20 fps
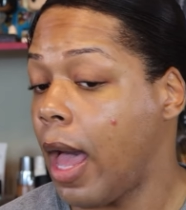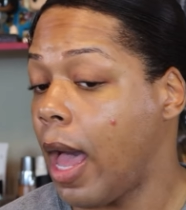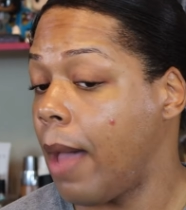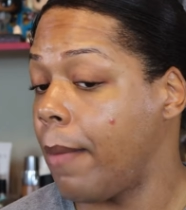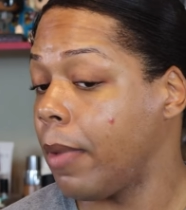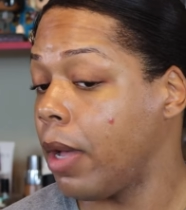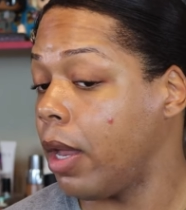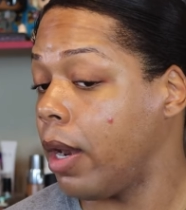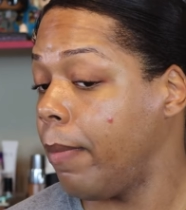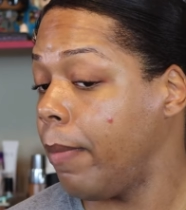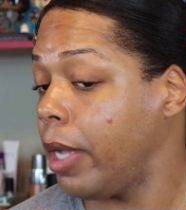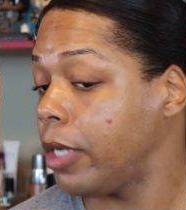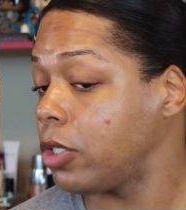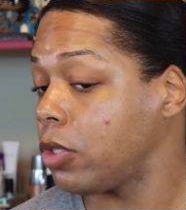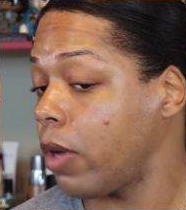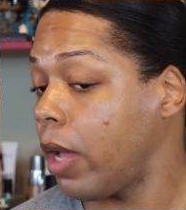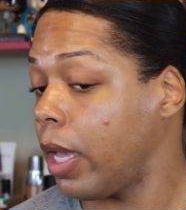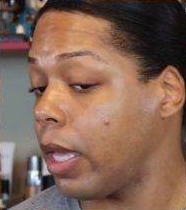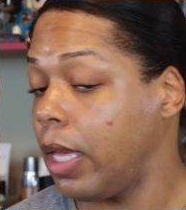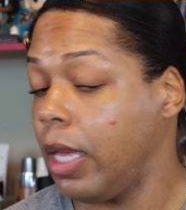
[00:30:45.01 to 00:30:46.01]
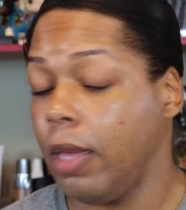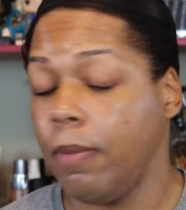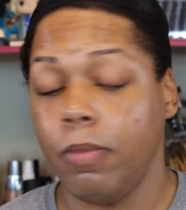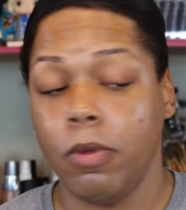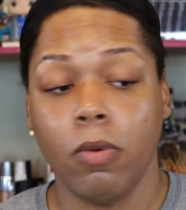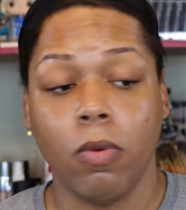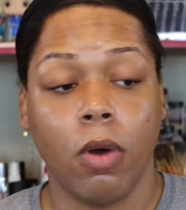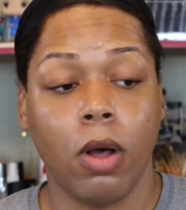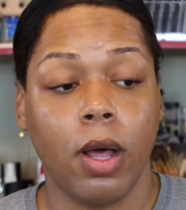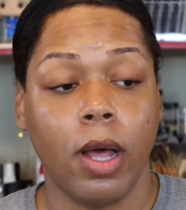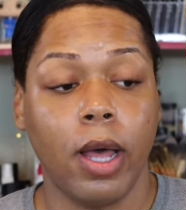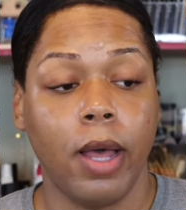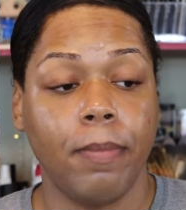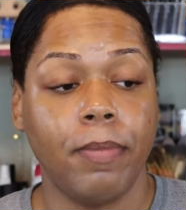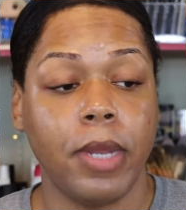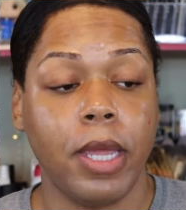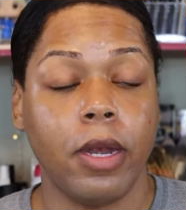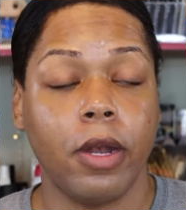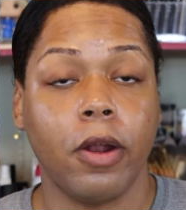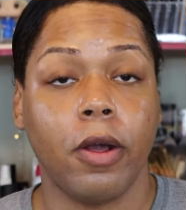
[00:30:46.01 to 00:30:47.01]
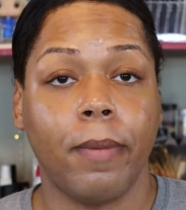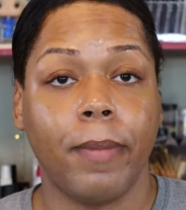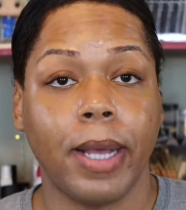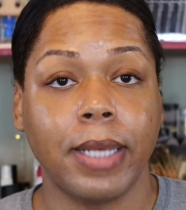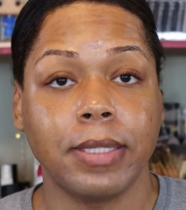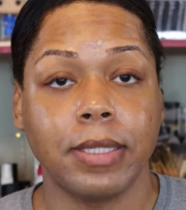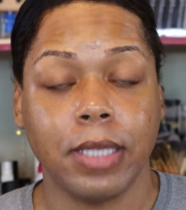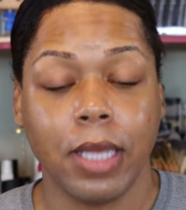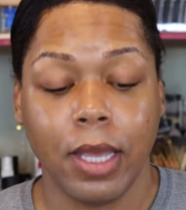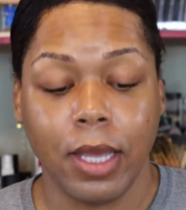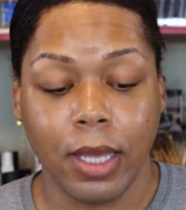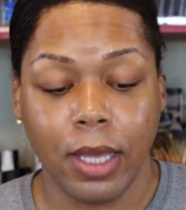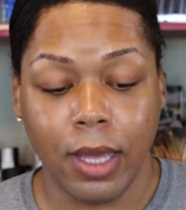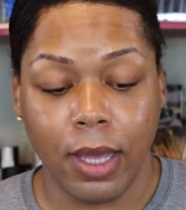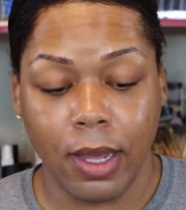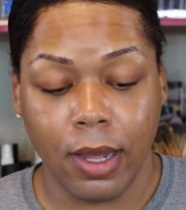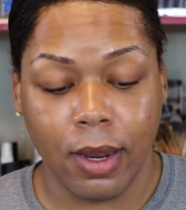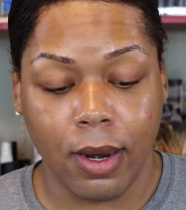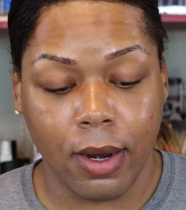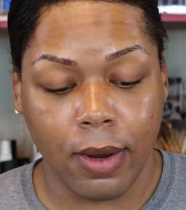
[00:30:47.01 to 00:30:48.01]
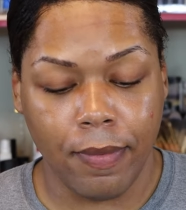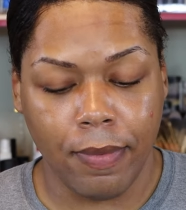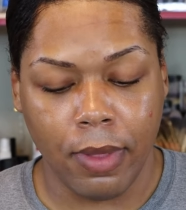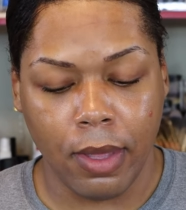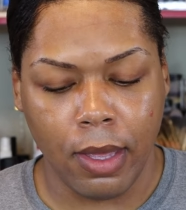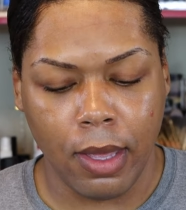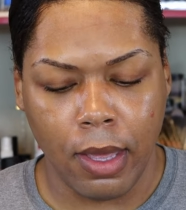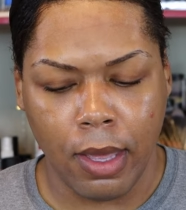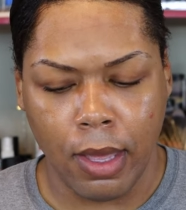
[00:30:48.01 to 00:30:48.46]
I'm gonna make sure I keep you all updated on my skincare.